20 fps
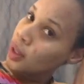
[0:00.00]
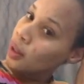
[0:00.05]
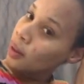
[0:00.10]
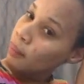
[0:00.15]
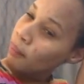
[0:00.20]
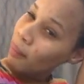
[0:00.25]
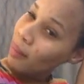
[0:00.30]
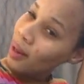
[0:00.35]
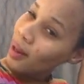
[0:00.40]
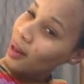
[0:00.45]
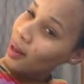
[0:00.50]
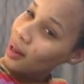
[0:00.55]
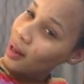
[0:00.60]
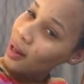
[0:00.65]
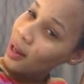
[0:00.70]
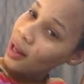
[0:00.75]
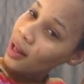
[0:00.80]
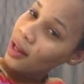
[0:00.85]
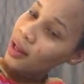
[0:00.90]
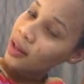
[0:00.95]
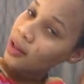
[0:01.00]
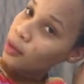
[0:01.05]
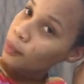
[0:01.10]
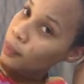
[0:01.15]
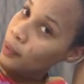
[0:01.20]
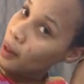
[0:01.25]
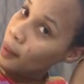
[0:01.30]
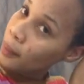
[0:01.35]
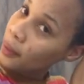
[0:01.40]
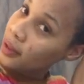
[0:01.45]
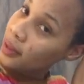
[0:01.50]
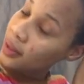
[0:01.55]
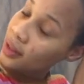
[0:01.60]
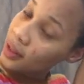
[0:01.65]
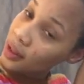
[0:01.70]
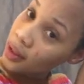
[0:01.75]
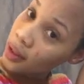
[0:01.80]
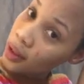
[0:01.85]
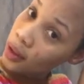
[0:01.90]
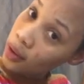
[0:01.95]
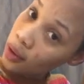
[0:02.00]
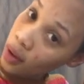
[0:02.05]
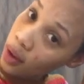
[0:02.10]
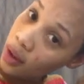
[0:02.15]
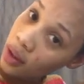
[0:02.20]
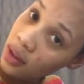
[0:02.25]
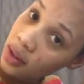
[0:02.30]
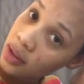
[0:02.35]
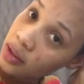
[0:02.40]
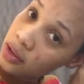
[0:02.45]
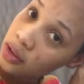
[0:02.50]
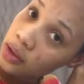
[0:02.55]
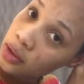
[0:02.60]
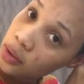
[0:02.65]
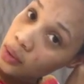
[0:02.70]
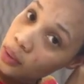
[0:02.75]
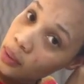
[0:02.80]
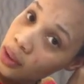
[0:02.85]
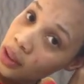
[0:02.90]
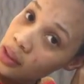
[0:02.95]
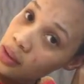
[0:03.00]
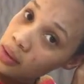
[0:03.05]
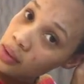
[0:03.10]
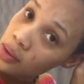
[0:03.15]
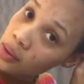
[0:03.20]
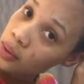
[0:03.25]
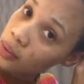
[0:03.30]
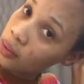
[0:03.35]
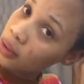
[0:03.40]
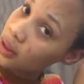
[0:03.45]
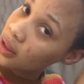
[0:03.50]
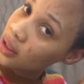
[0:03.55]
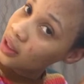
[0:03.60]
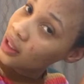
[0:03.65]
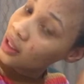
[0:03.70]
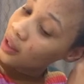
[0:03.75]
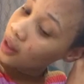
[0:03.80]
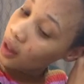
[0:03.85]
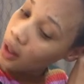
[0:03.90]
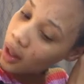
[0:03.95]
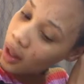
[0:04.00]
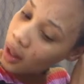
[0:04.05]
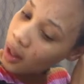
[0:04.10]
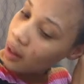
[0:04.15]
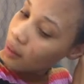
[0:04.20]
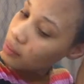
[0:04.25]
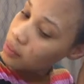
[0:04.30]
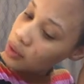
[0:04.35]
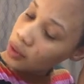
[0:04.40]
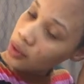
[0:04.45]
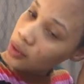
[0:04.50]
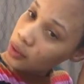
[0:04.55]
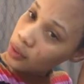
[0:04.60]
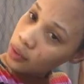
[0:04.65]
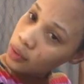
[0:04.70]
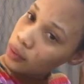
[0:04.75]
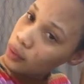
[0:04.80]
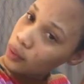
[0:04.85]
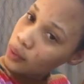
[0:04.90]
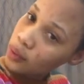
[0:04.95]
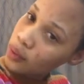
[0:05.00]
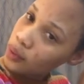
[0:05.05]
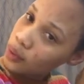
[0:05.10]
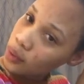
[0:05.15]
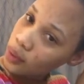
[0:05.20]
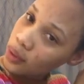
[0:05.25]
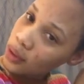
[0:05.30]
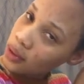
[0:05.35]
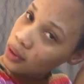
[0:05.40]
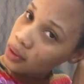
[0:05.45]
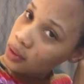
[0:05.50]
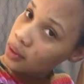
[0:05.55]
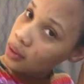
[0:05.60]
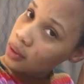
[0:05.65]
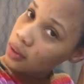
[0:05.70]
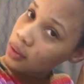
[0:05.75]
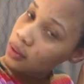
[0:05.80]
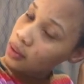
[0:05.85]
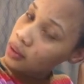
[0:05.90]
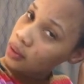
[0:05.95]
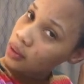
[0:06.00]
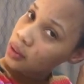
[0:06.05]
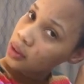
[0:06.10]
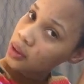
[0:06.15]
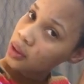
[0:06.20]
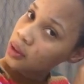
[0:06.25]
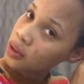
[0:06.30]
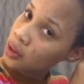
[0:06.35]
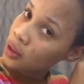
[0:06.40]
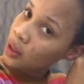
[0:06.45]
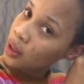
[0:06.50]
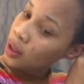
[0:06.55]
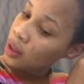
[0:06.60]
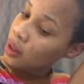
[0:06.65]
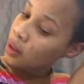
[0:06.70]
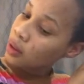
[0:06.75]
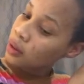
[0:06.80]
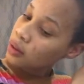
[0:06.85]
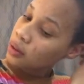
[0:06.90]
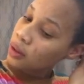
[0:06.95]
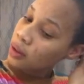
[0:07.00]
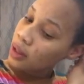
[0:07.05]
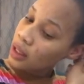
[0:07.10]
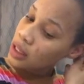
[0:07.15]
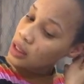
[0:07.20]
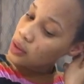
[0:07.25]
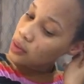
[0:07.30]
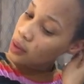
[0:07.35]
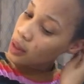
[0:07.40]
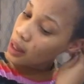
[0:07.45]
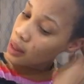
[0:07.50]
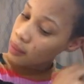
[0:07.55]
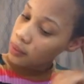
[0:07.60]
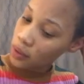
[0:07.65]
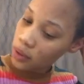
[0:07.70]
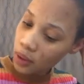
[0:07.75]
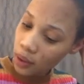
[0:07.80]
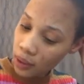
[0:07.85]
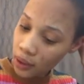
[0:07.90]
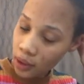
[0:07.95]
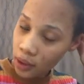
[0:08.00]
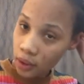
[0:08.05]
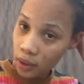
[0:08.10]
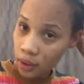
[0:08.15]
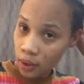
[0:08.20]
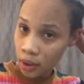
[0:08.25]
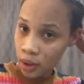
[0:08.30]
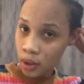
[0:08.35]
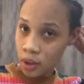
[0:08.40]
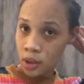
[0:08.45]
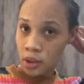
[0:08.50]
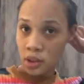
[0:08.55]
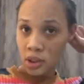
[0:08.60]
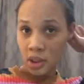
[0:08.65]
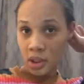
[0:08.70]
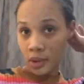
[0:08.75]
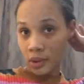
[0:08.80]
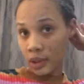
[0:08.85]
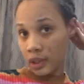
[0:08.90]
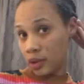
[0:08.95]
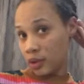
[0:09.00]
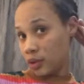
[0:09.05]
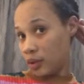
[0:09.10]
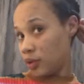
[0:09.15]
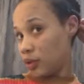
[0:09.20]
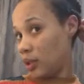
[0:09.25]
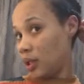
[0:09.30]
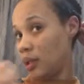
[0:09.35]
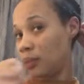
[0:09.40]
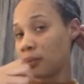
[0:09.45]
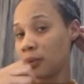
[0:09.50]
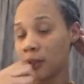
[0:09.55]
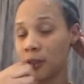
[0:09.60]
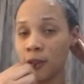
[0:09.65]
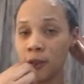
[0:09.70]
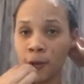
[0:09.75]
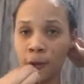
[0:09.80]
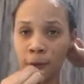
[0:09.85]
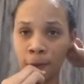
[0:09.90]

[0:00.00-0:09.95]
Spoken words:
But you're probably thinking, yo, she's doing it so quickly. I'm so used to it, so that's why I'm showing it to you in bits